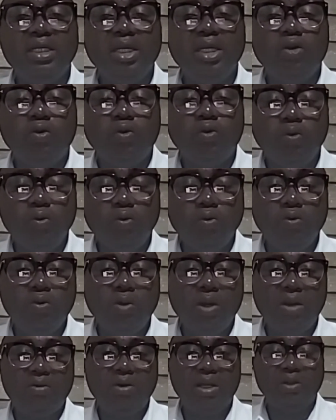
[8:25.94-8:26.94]
a coup,
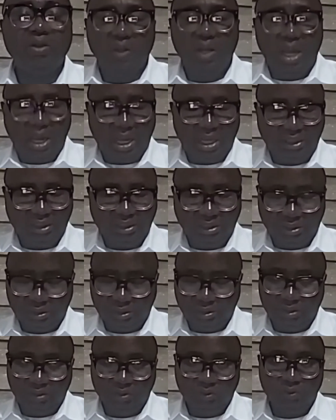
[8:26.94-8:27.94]
and we are not
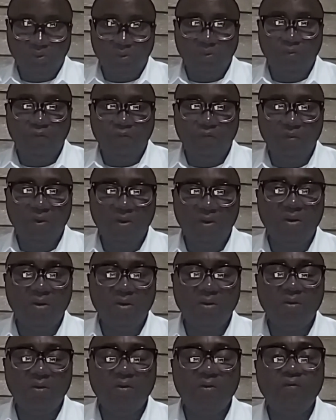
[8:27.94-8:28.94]
asking,
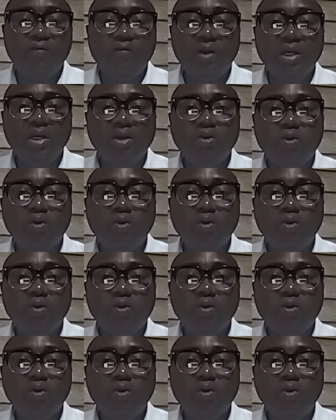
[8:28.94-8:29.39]
for a